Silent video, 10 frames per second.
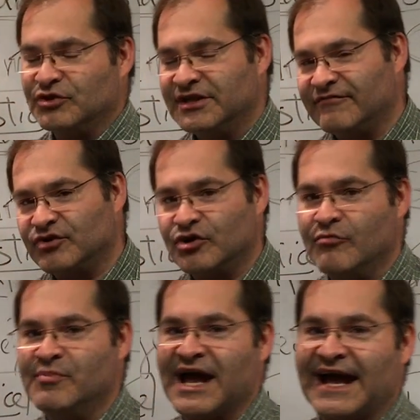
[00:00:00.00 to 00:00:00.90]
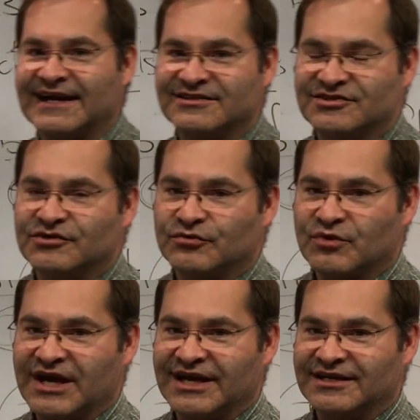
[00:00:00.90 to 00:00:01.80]
would never go back to
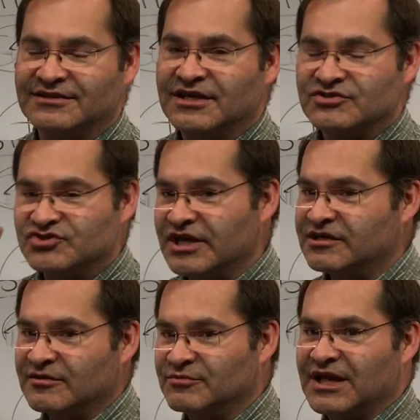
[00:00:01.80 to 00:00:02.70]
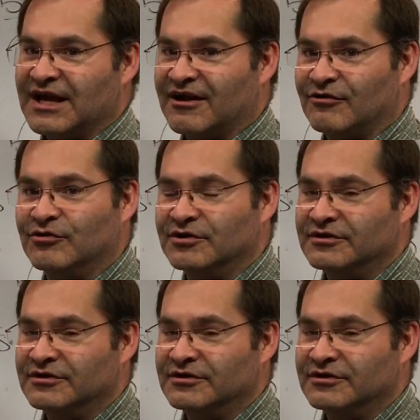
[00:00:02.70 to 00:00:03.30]
Haran, Jacob now